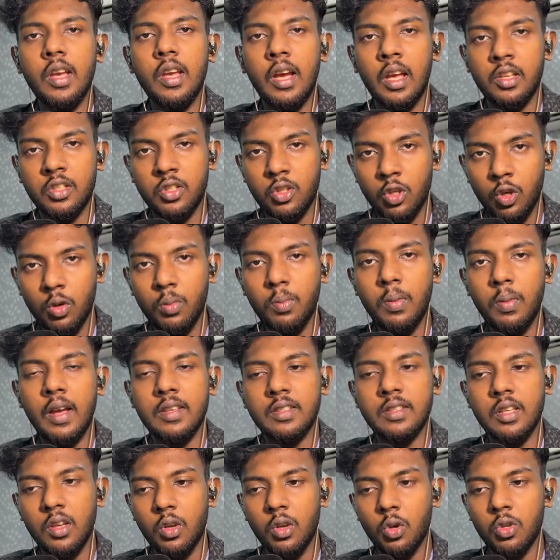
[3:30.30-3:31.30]
assume as
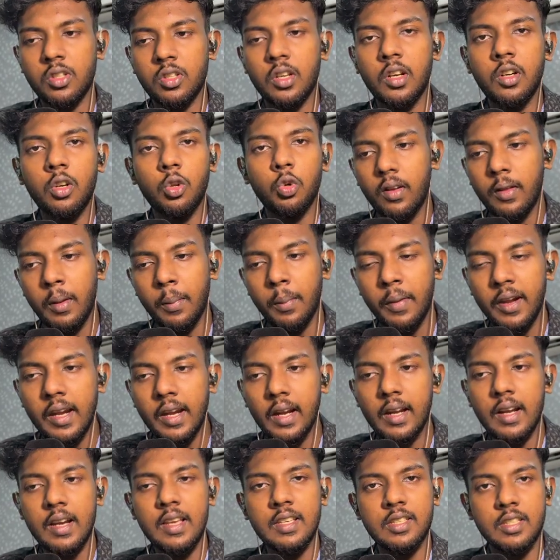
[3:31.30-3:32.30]
a user to
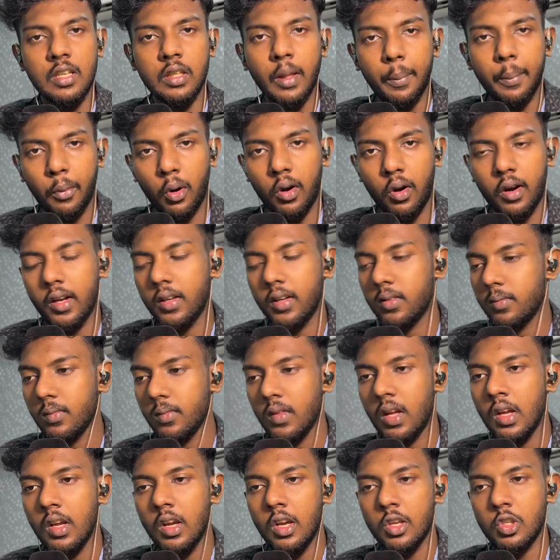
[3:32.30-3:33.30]
immediately see the product.
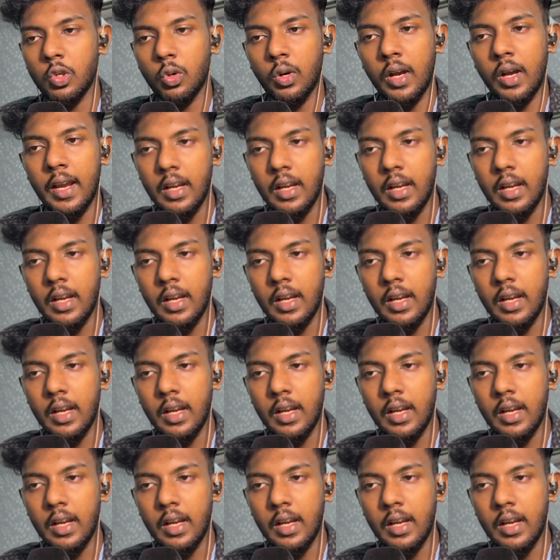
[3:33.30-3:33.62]
So I